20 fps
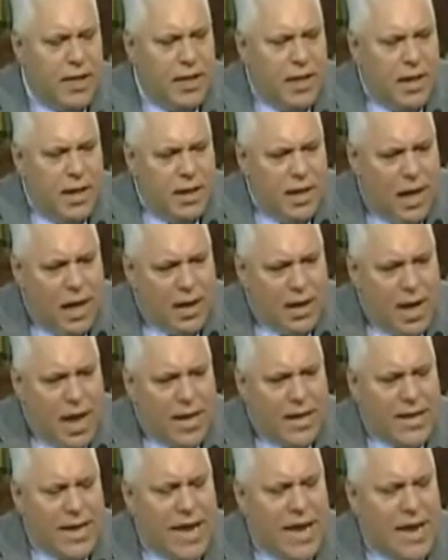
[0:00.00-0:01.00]
a
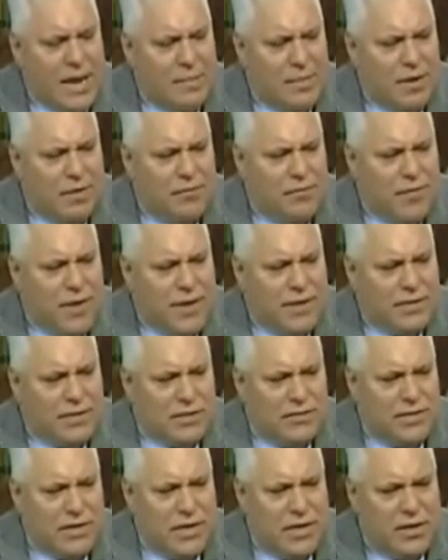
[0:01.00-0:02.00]
name and a face
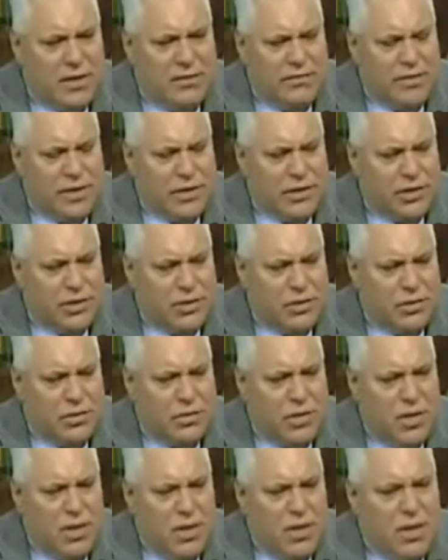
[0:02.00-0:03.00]
of an individual
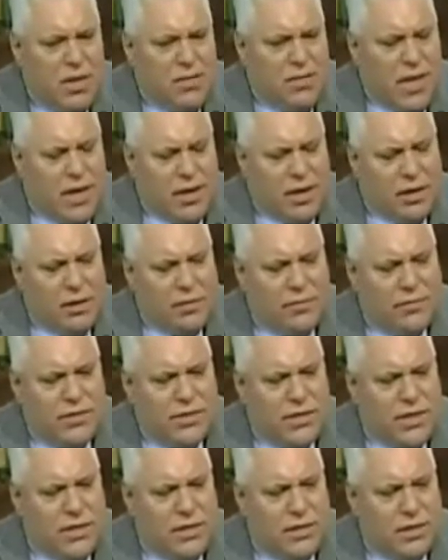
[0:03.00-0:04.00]
that you've
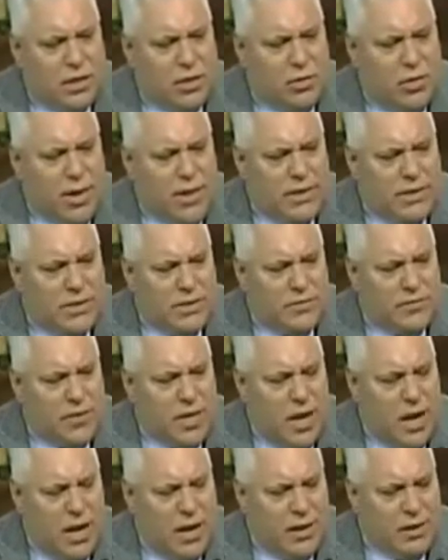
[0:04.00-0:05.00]
seen the grace of
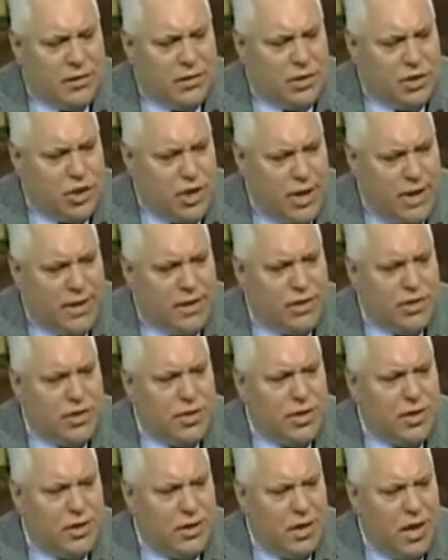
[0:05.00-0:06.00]
God change
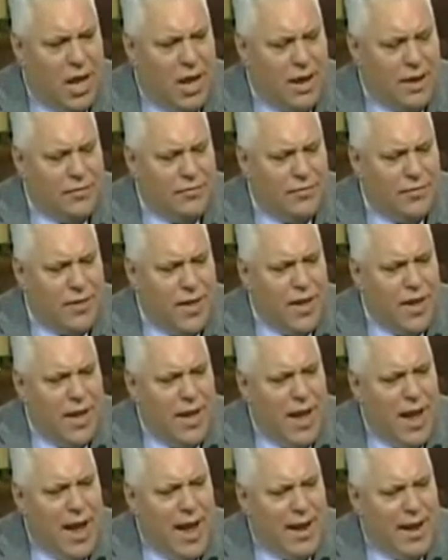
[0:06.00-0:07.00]
their life,
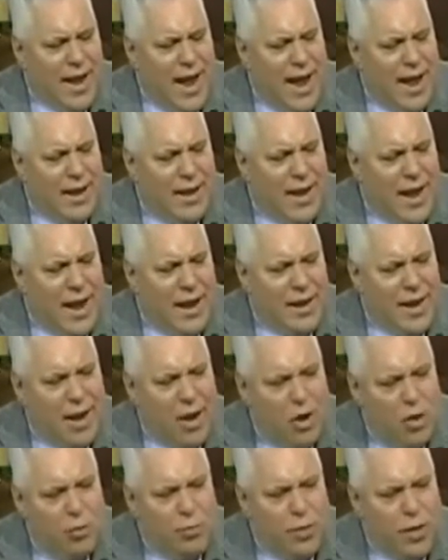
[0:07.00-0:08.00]
and
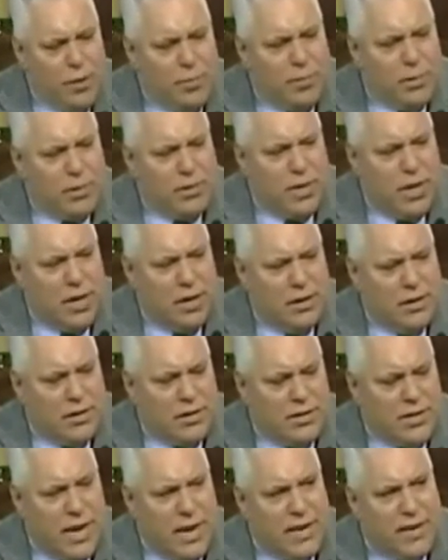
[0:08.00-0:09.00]
help people to
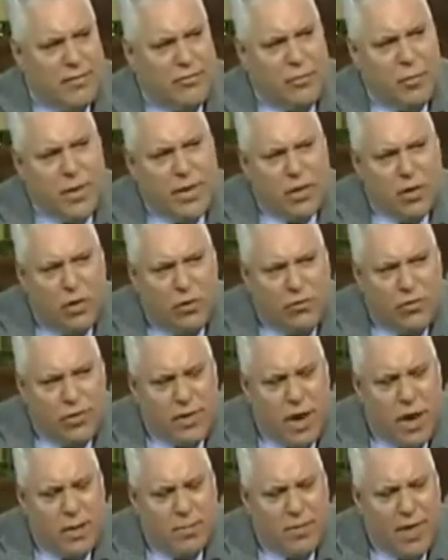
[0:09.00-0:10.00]
understand if we can
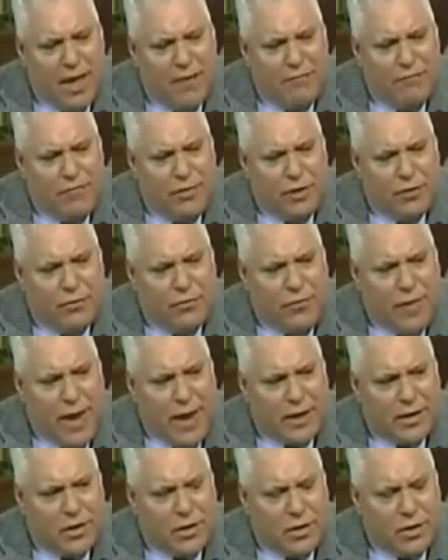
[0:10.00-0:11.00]
overcome that fear
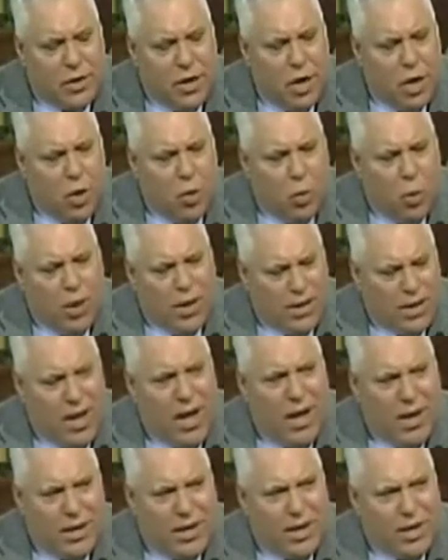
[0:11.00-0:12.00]
factor, right, what
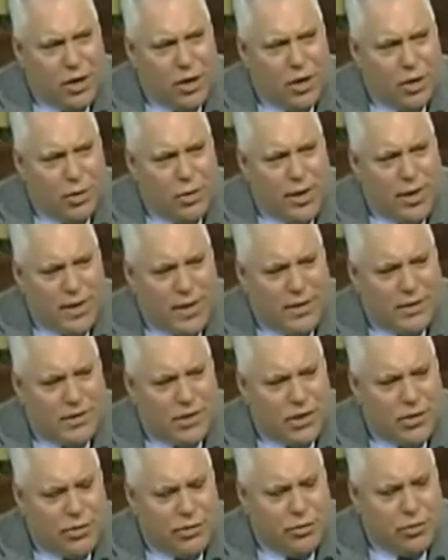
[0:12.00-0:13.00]
God can do in
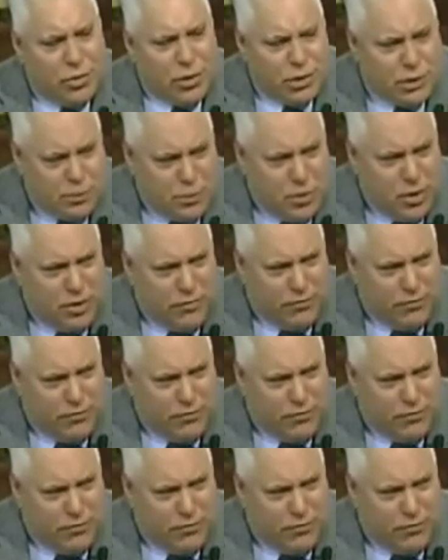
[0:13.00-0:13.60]
us and through us. Put a